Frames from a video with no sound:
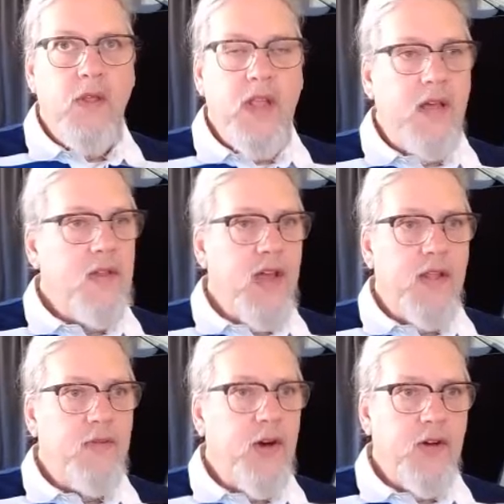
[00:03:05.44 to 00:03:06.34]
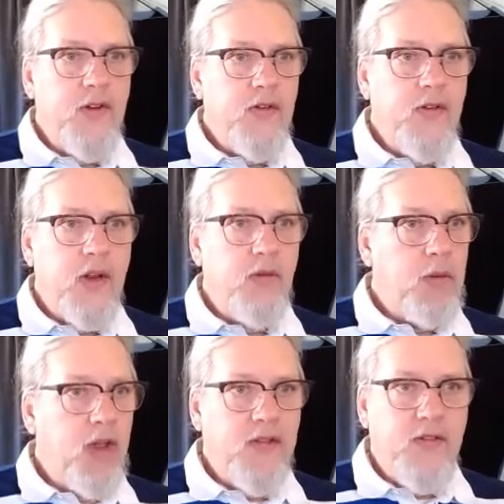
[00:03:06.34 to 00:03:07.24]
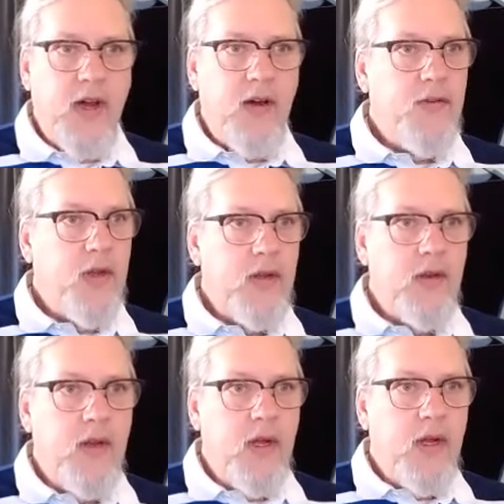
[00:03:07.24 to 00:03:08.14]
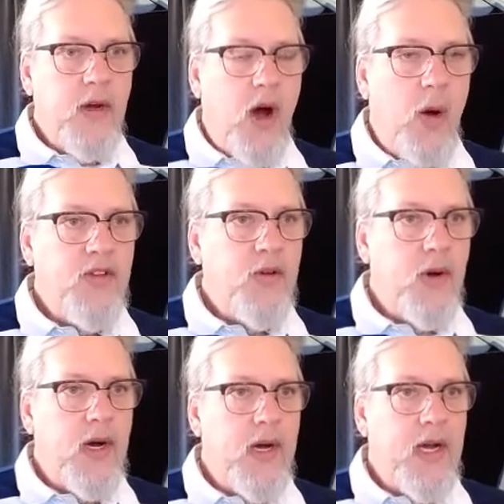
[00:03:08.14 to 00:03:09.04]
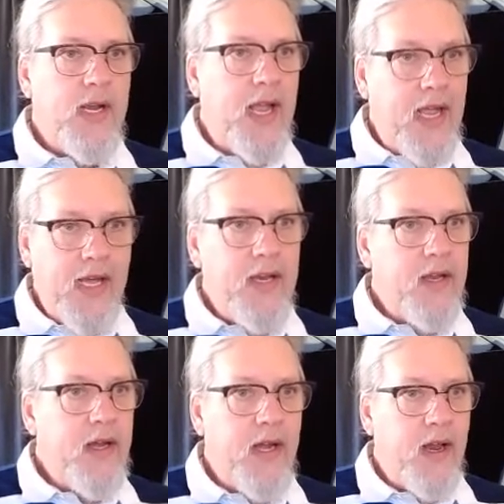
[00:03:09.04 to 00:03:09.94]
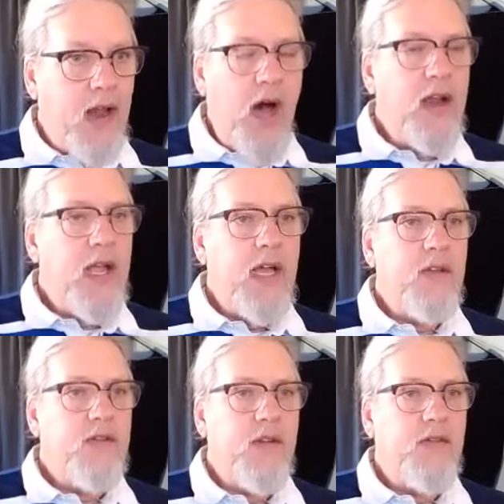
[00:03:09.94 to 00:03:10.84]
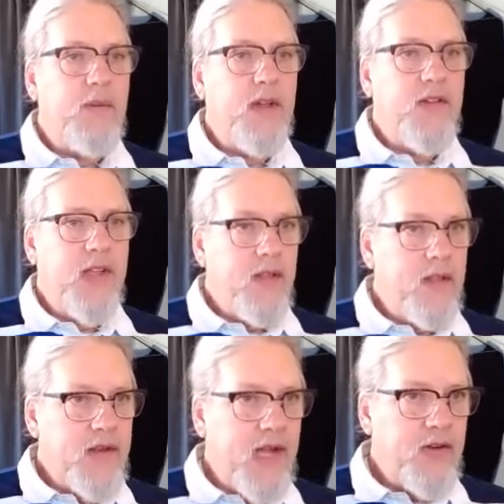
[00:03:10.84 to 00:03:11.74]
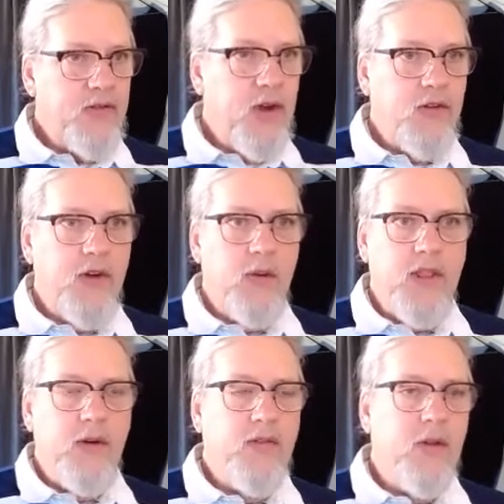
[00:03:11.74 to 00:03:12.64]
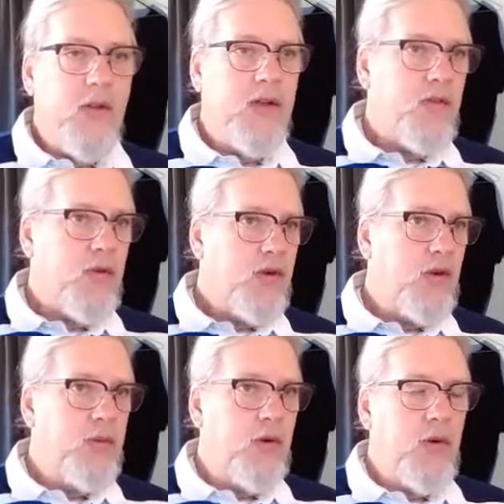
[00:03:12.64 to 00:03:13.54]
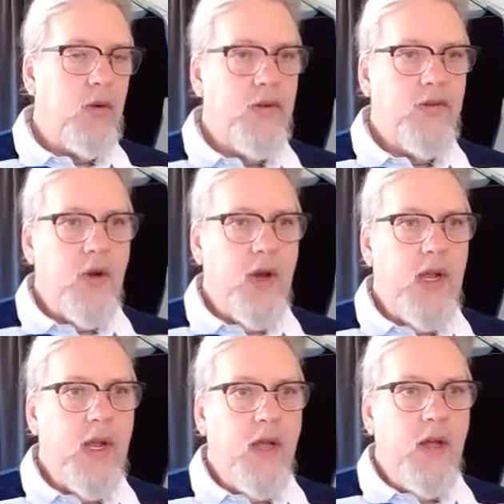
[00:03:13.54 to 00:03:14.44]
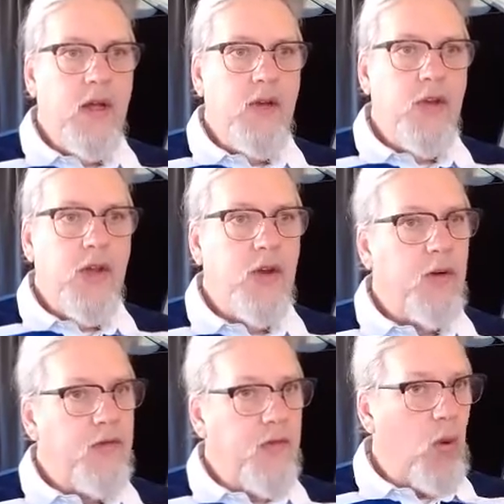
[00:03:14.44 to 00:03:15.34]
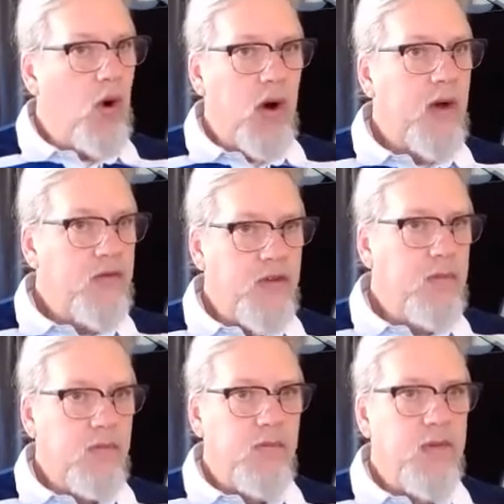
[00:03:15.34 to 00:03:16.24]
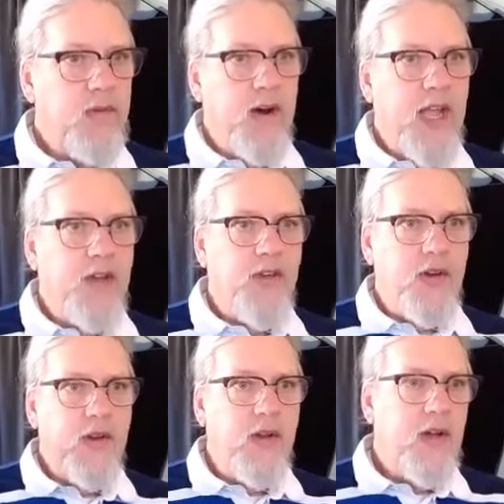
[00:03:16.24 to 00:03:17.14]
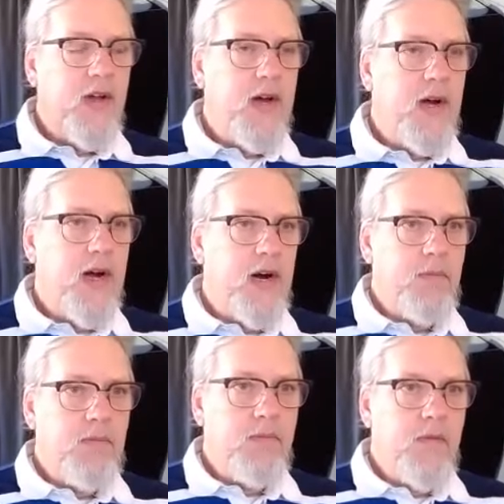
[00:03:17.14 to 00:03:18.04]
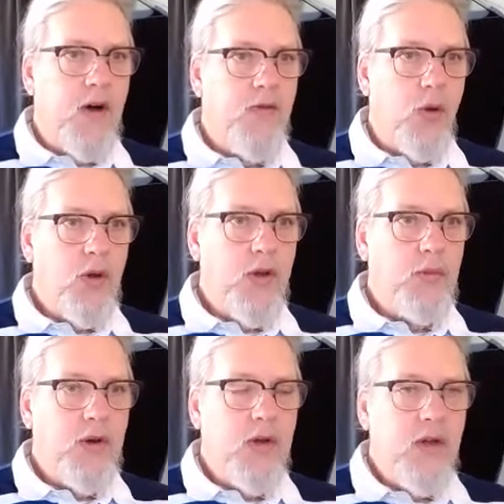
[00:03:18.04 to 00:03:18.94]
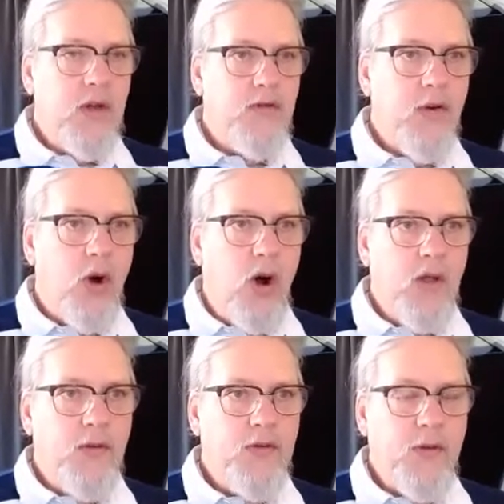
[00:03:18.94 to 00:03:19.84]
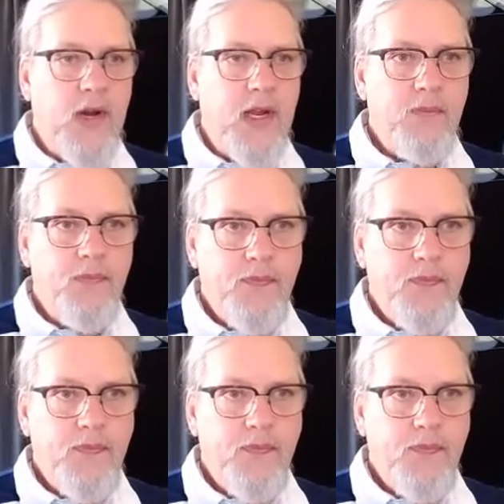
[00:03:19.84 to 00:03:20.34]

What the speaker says: then the other functions, you can replace stuff. You can always do an in and a not in to see if something's in the data structure, whether it's a list or a tuple or a string. You can do a for of some variation, a for loop for all those three.